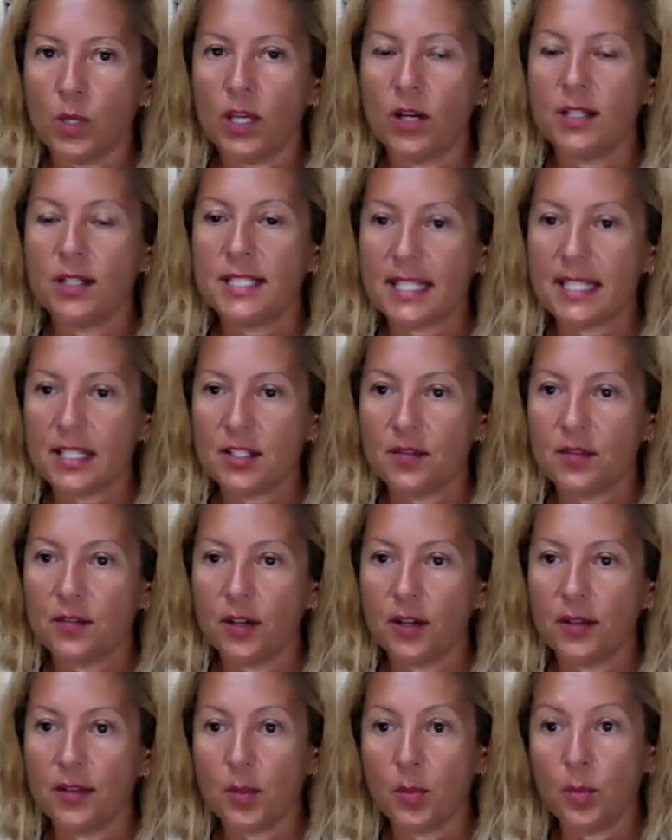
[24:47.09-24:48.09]

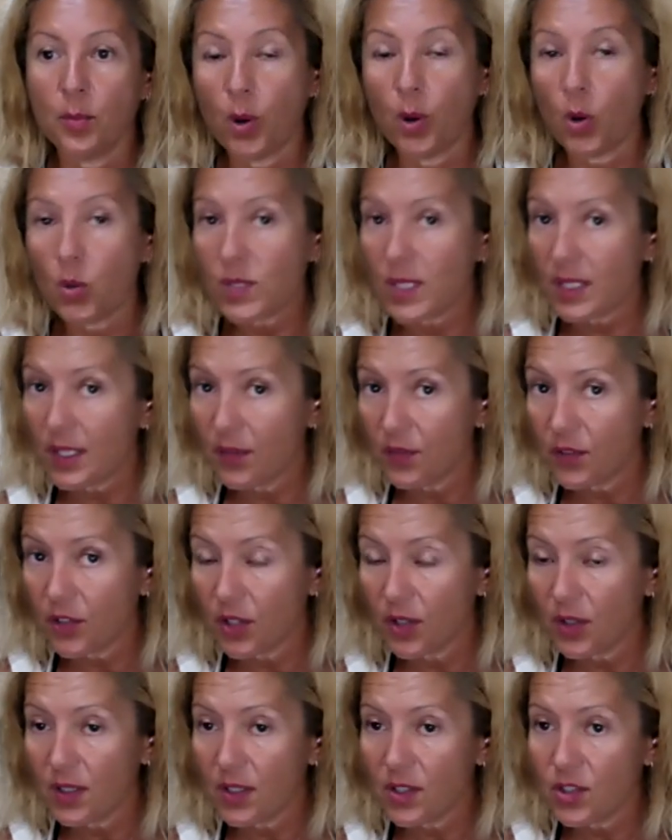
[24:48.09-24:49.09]
identified the positive
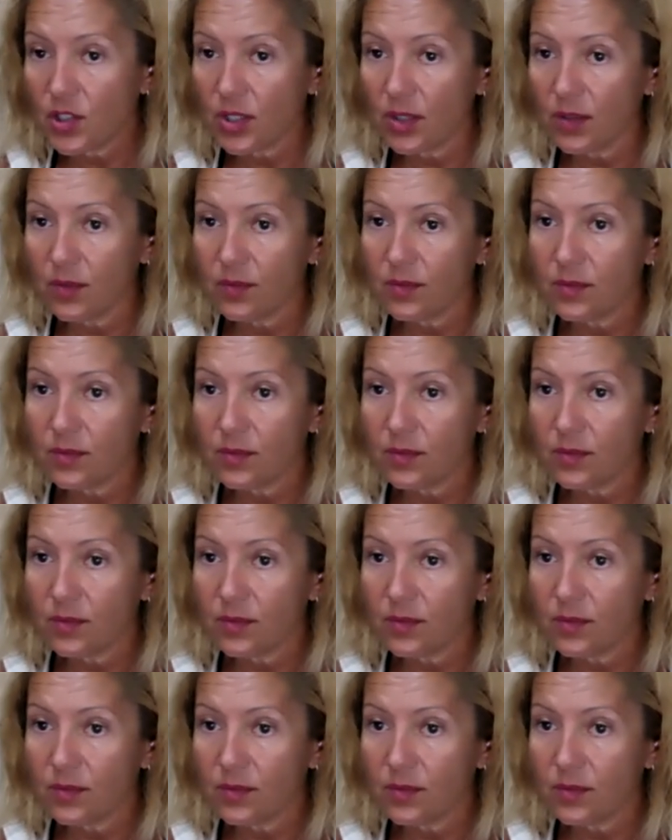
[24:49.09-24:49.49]
cognition,